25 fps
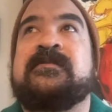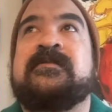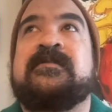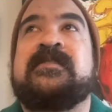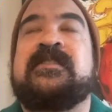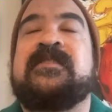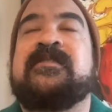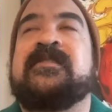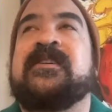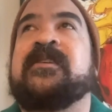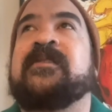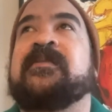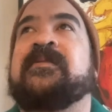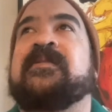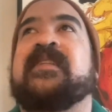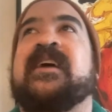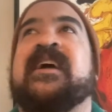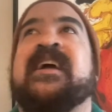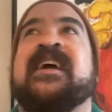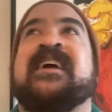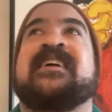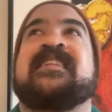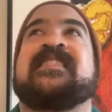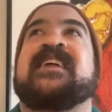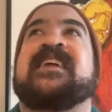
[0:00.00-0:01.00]

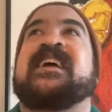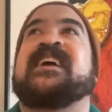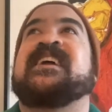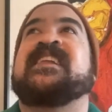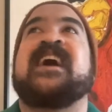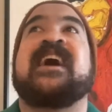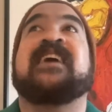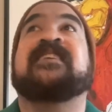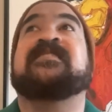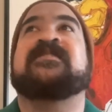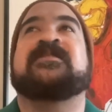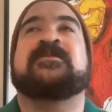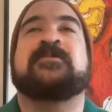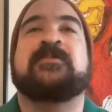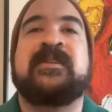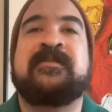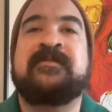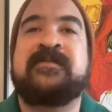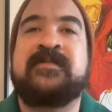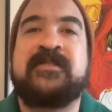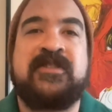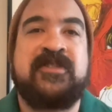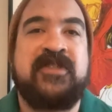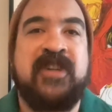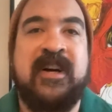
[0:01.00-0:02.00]
enact
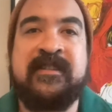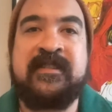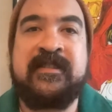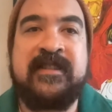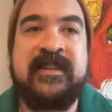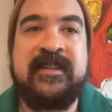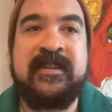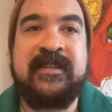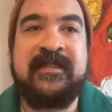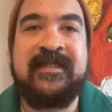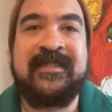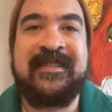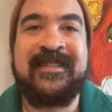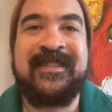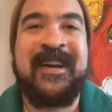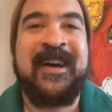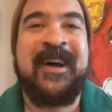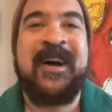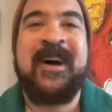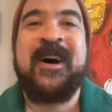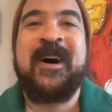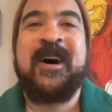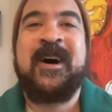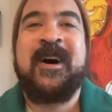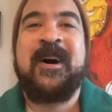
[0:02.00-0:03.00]
swift justice
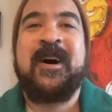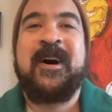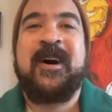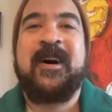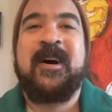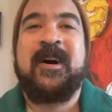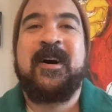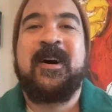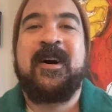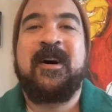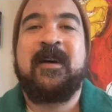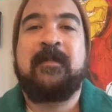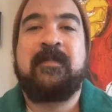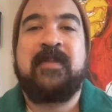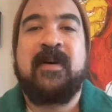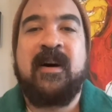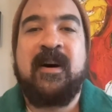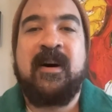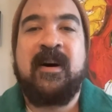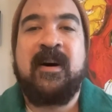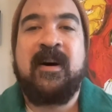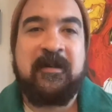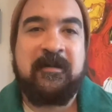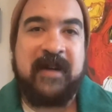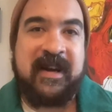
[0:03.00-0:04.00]

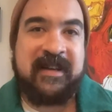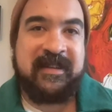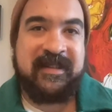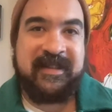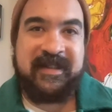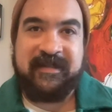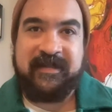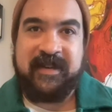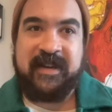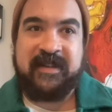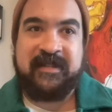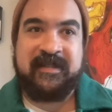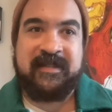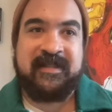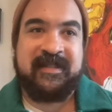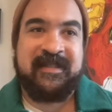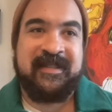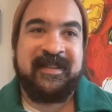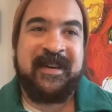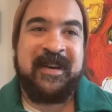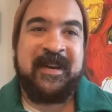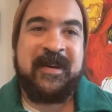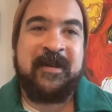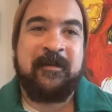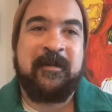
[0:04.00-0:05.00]
upon the rest of us.
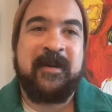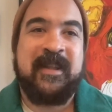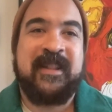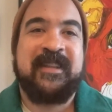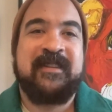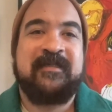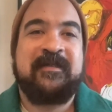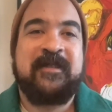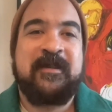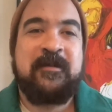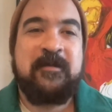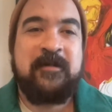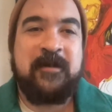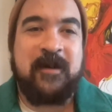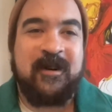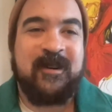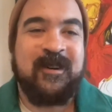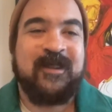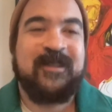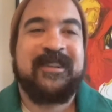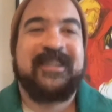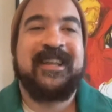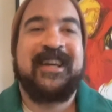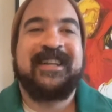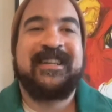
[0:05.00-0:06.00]
We live in a
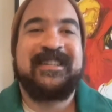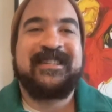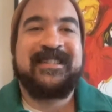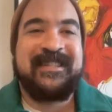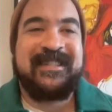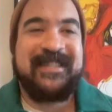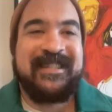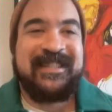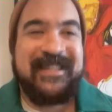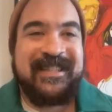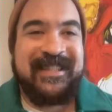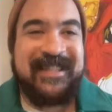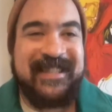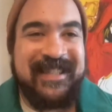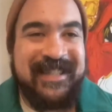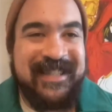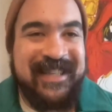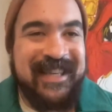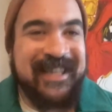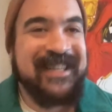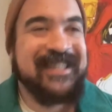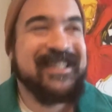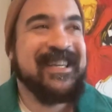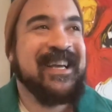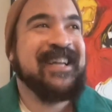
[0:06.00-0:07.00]
world that is
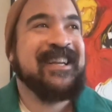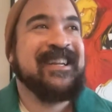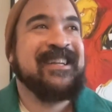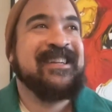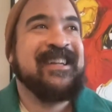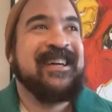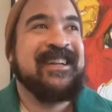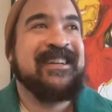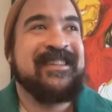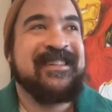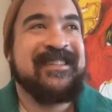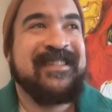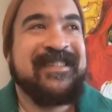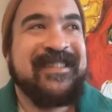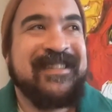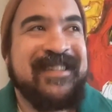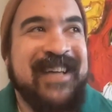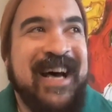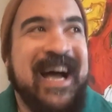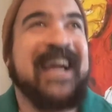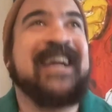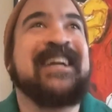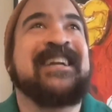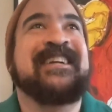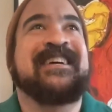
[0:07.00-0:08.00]
dictated and
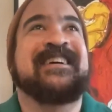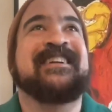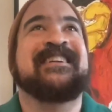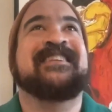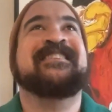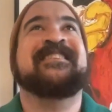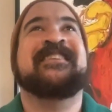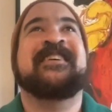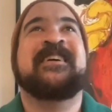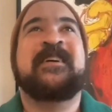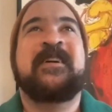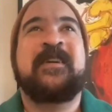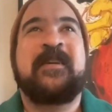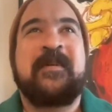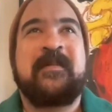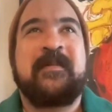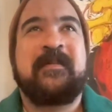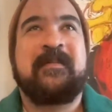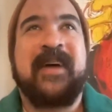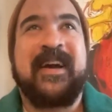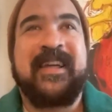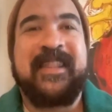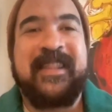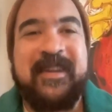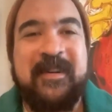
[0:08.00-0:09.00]
decided
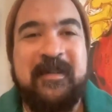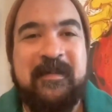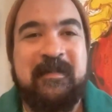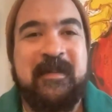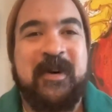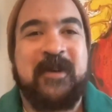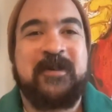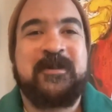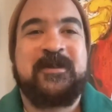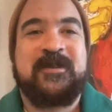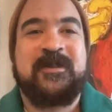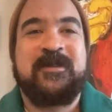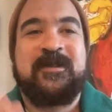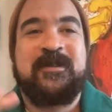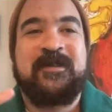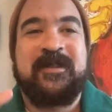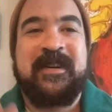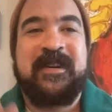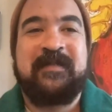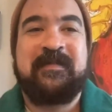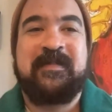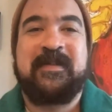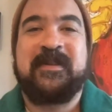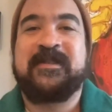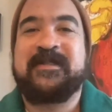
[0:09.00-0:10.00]
by the emotional
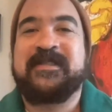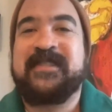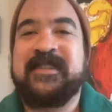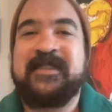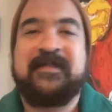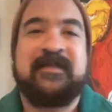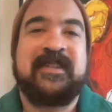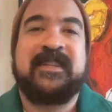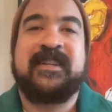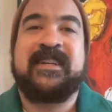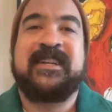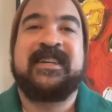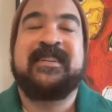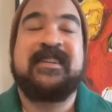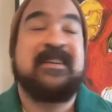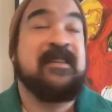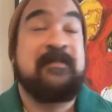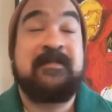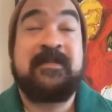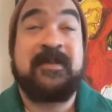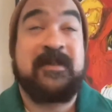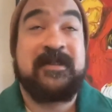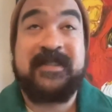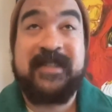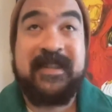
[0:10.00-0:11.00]

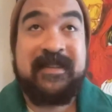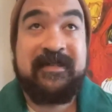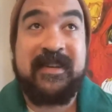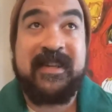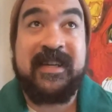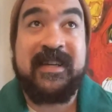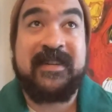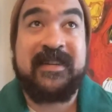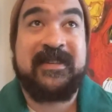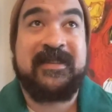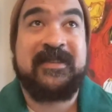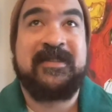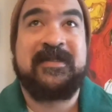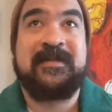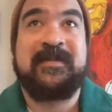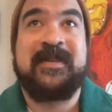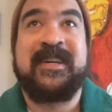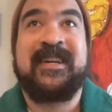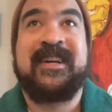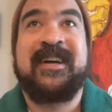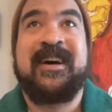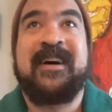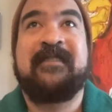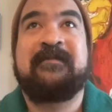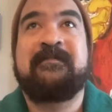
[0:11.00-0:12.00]
impulsivity, excuse
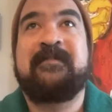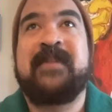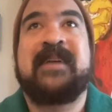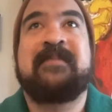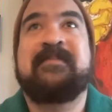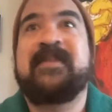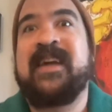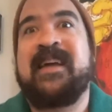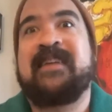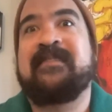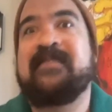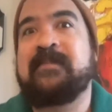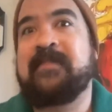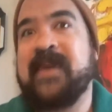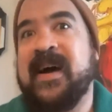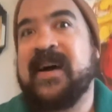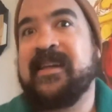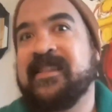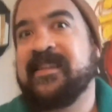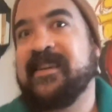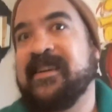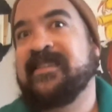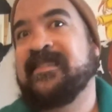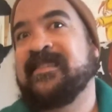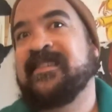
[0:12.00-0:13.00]
me, of men behaving
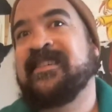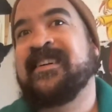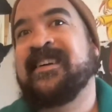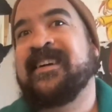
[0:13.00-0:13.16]
badly.